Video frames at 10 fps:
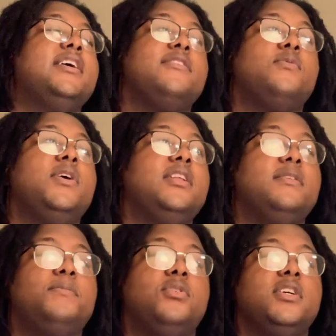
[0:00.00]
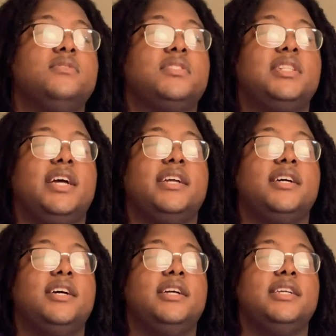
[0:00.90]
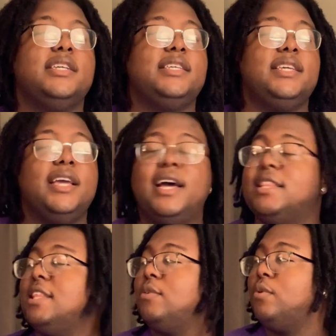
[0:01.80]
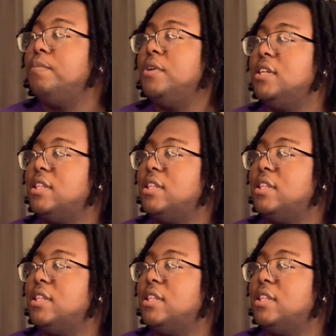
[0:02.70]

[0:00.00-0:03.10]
One of the boys was like, uh, yeah, I think we're pretty